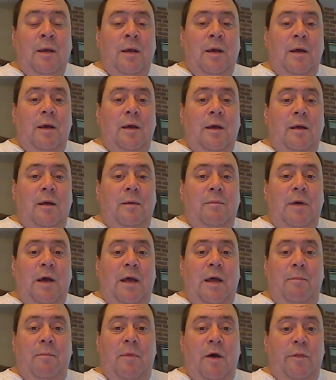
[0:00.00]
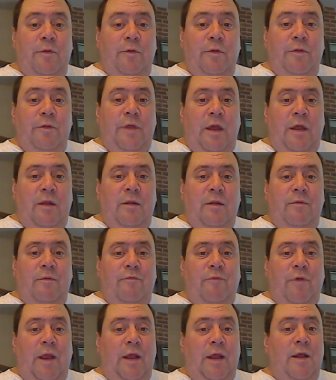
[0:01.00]
uh, by a mother that
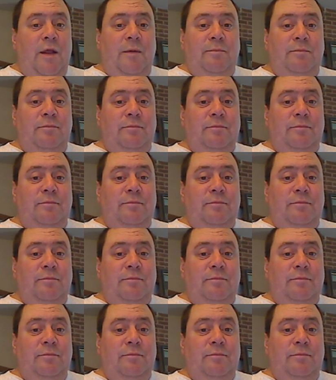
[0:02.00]
ran up